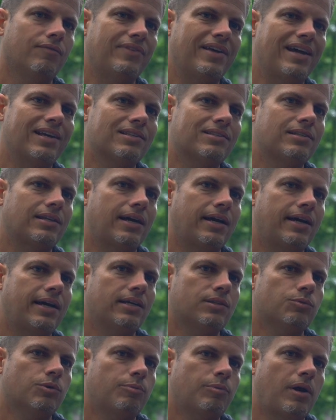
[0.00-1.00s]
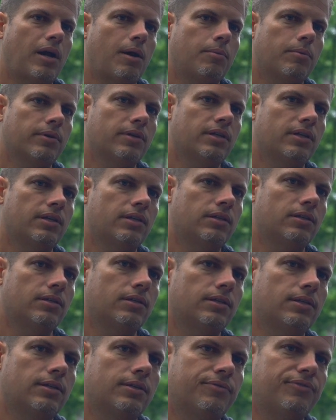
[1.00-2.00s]
of that size, we're probably in
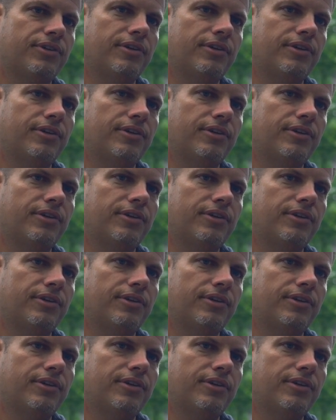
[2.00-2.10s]
the